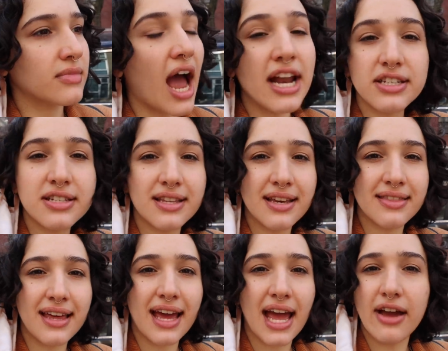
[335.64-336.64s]
I just think
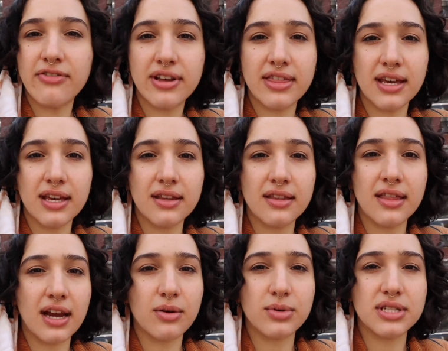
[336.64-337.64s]
that everything
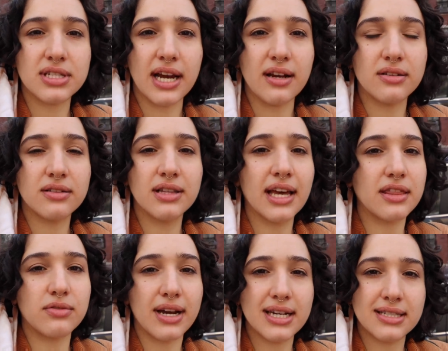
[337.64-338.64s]
there was stale. Like
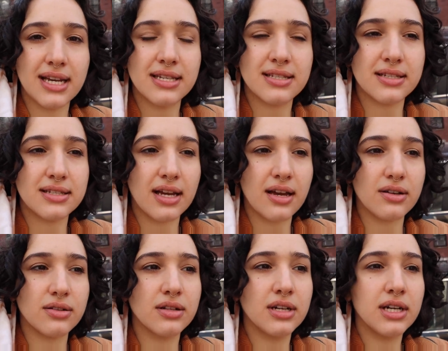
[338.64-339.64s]
the rice tasted
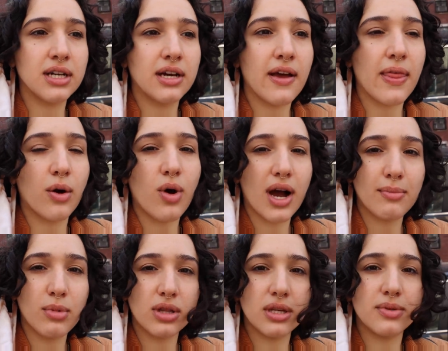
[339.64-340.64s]
stale, the
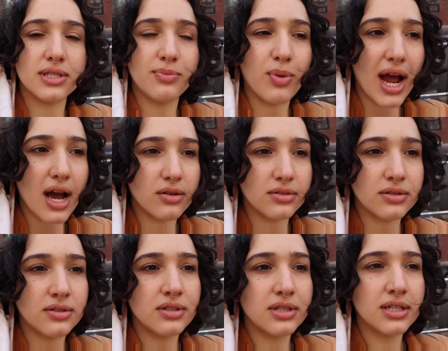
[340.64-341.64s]
guacamole was brown.
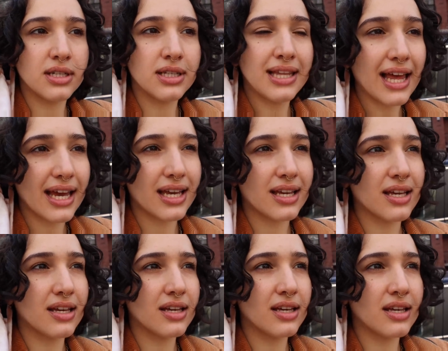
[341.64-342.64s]
Like,